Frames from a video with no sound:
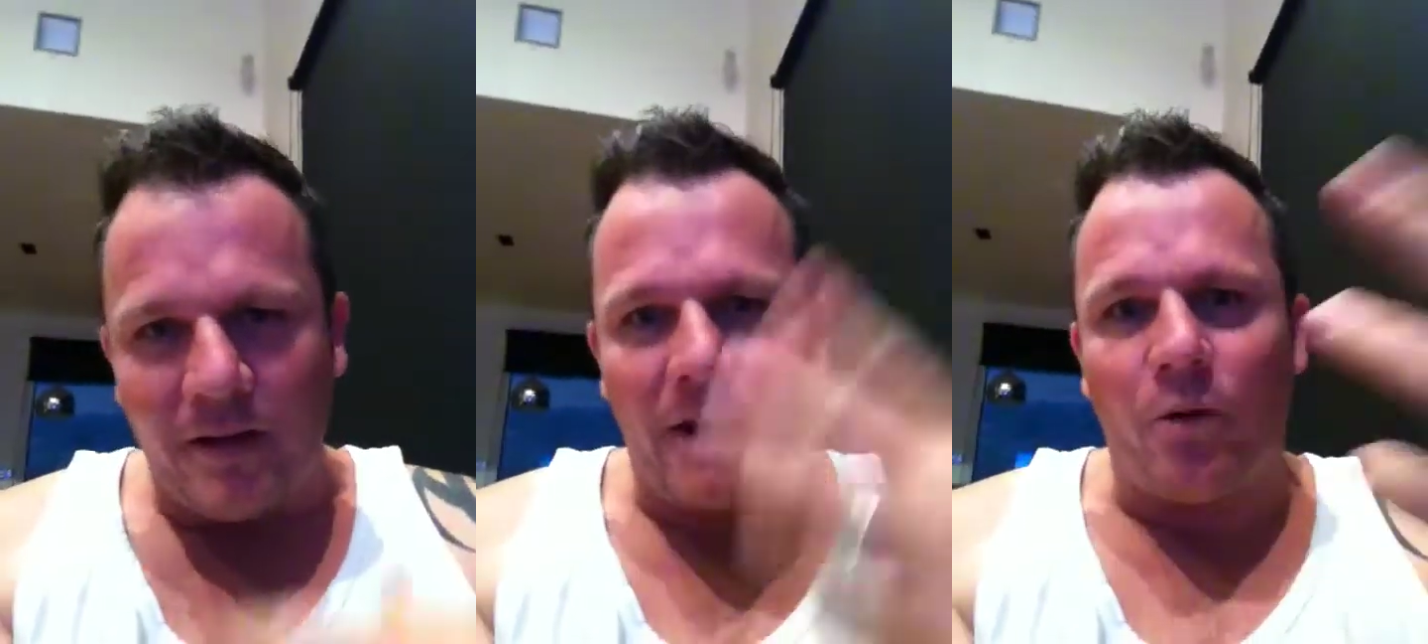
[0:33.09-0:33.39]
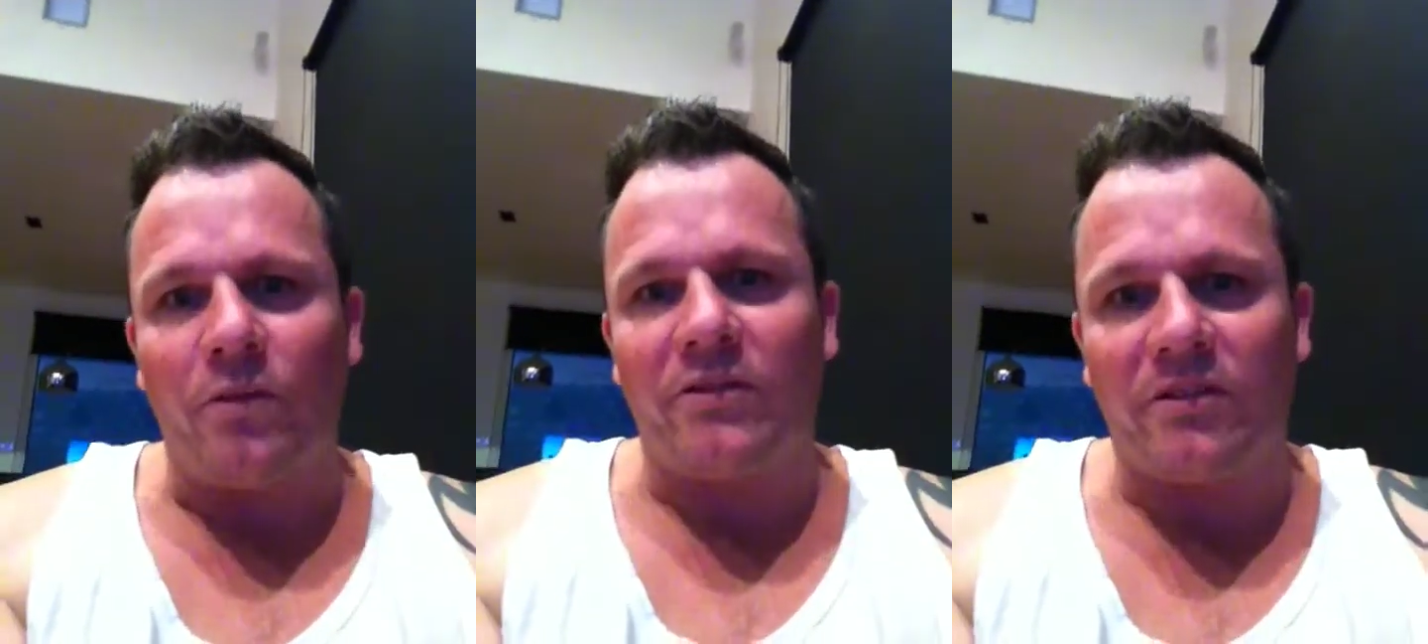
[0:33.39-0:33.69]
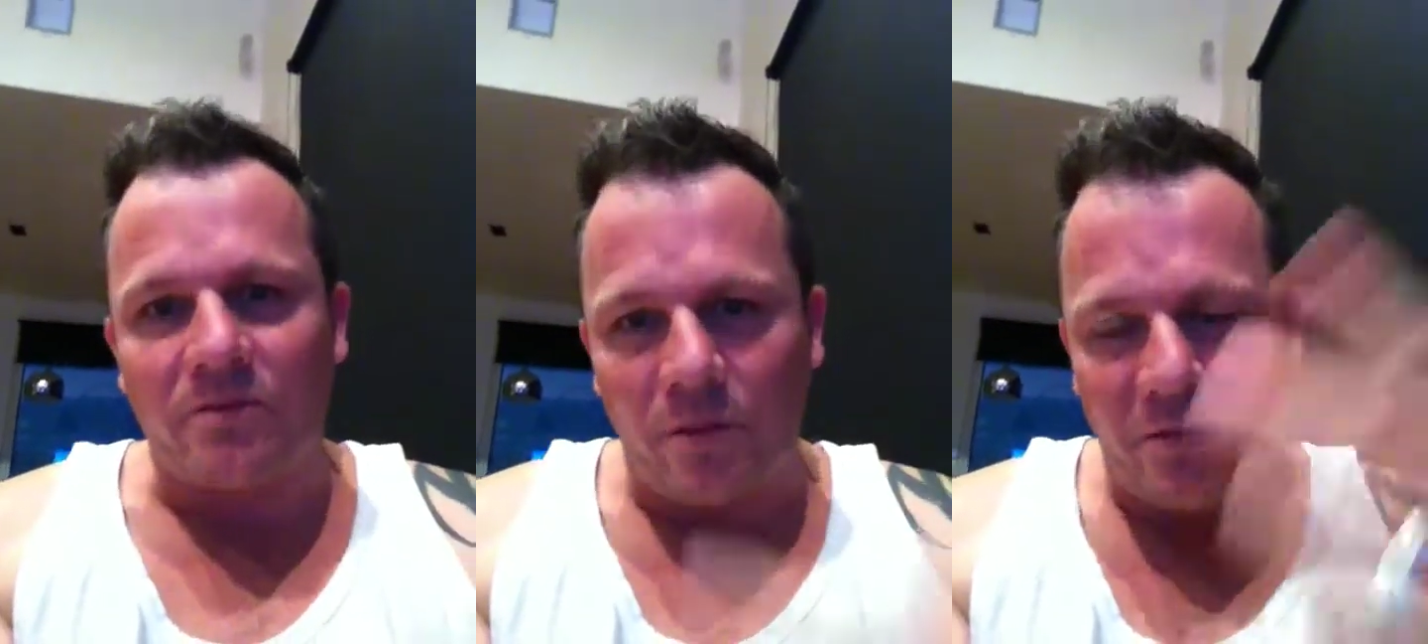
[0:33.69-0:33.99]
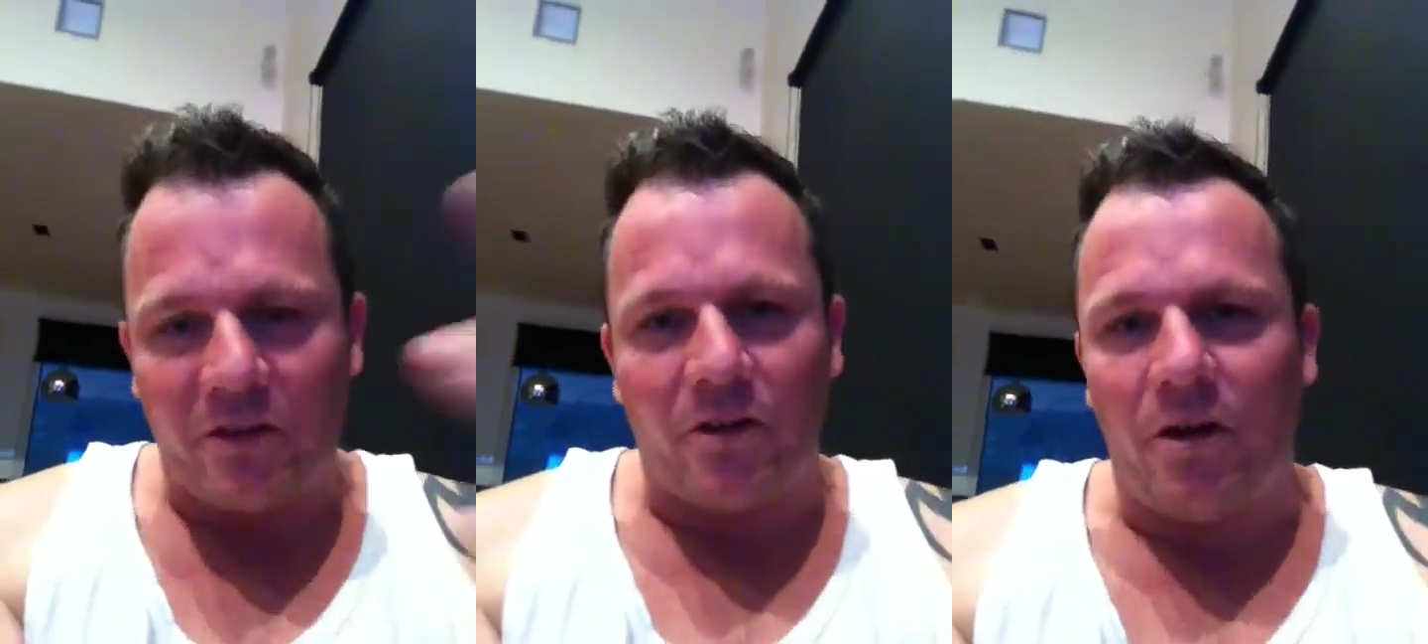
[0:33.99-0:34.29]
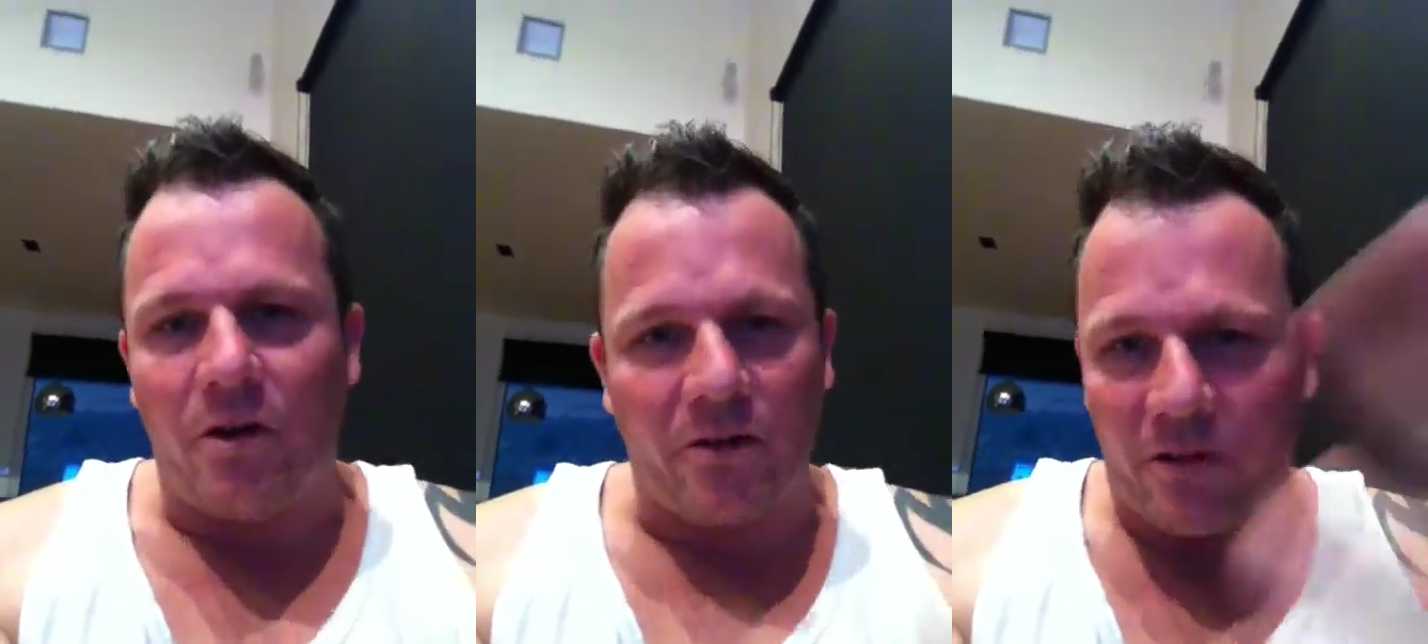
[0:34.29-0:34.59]
he had all the scripts and
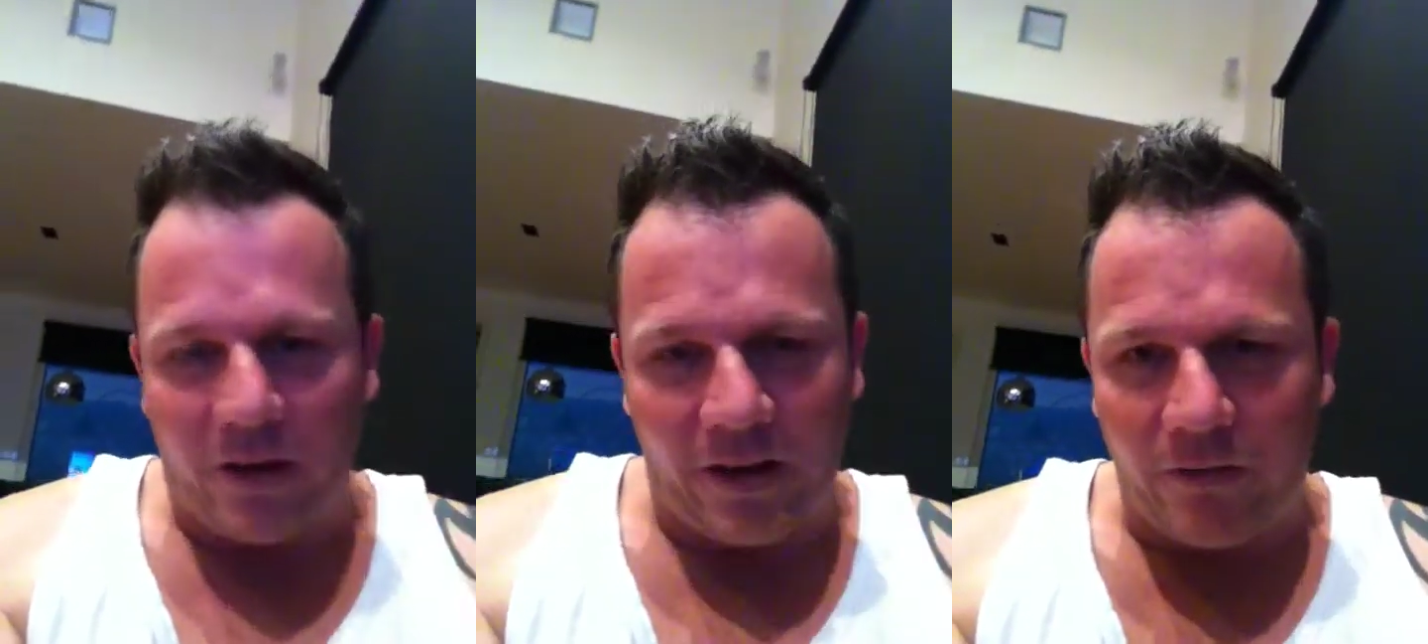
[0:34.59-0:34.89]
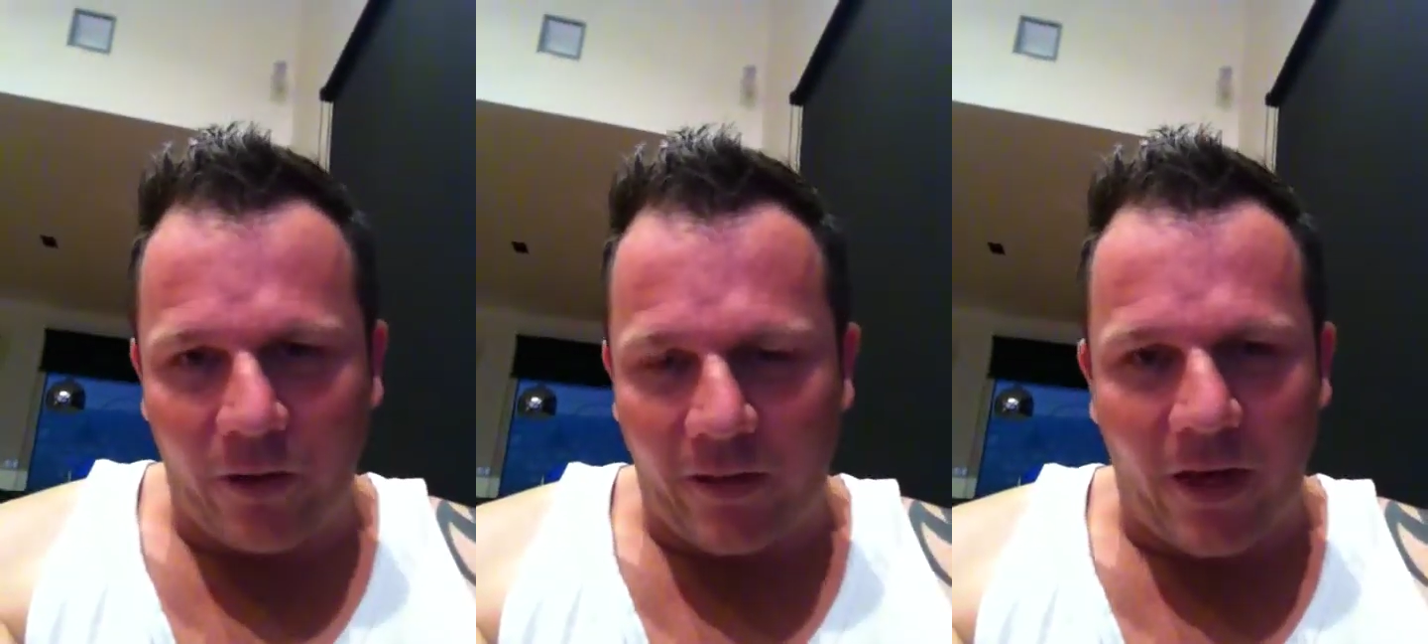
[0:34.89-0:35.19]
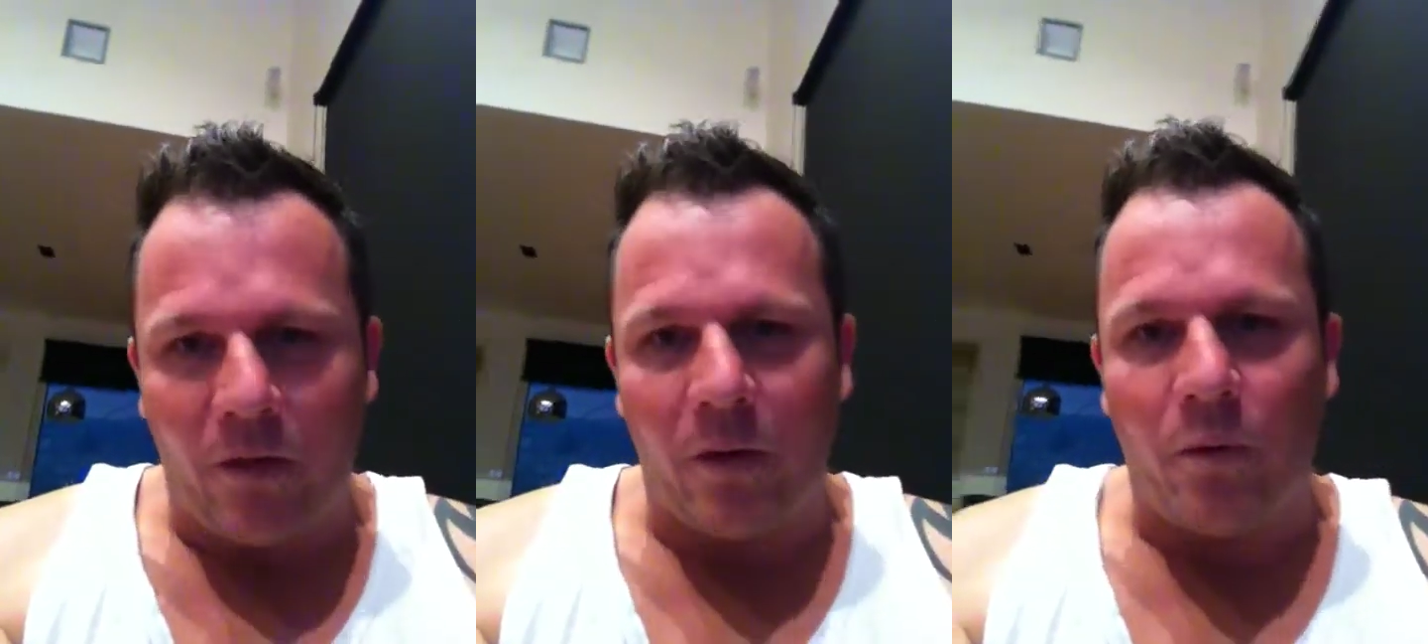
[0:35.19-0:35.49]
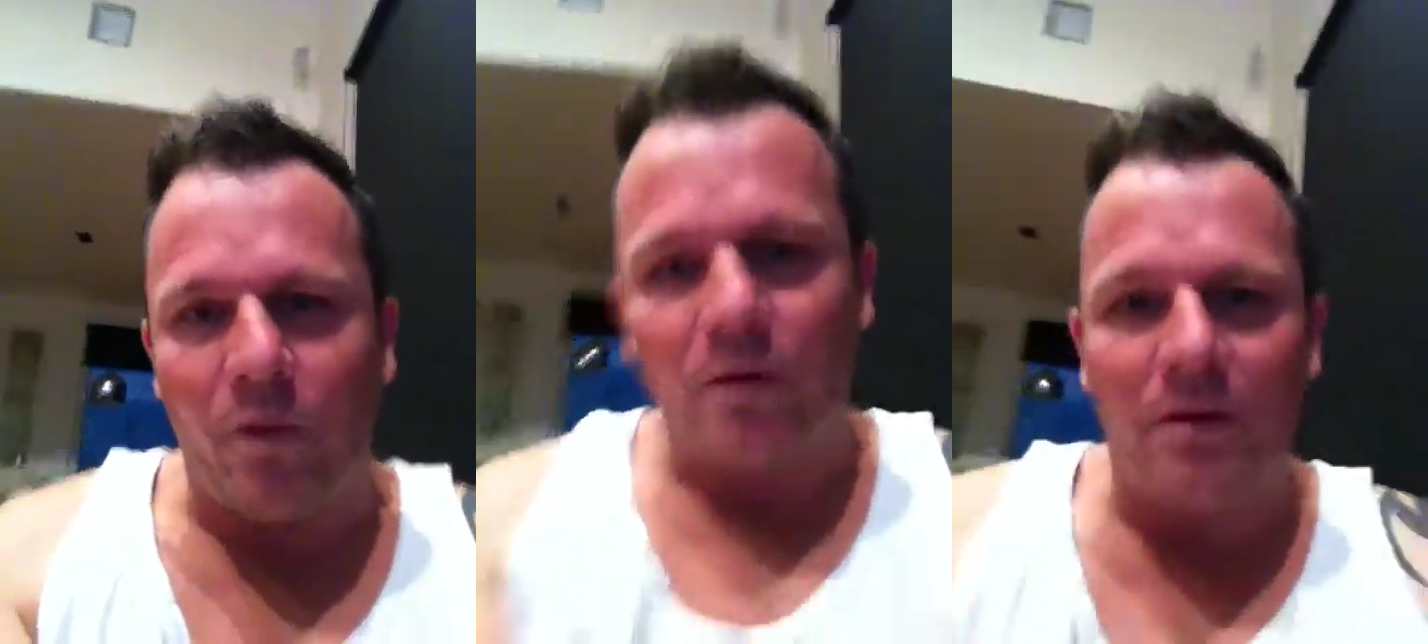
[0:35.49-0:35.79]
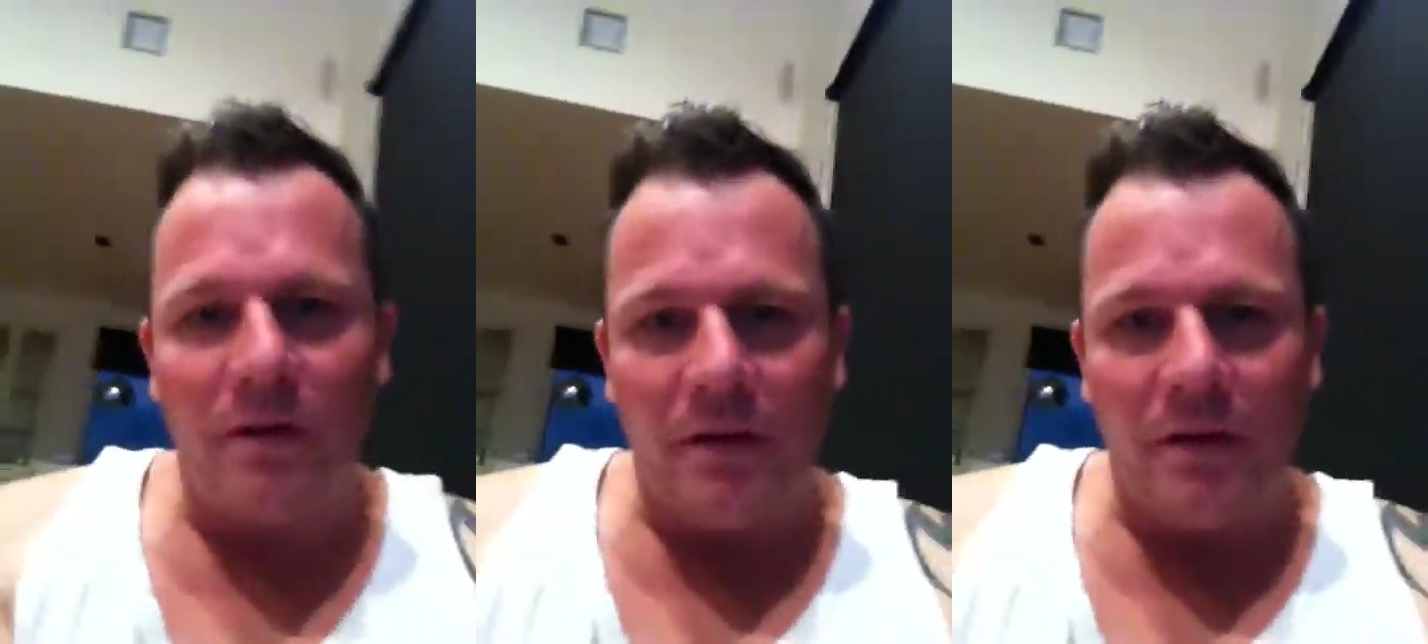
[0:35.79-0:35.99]
dialogues. I didn't even know what the hell they were.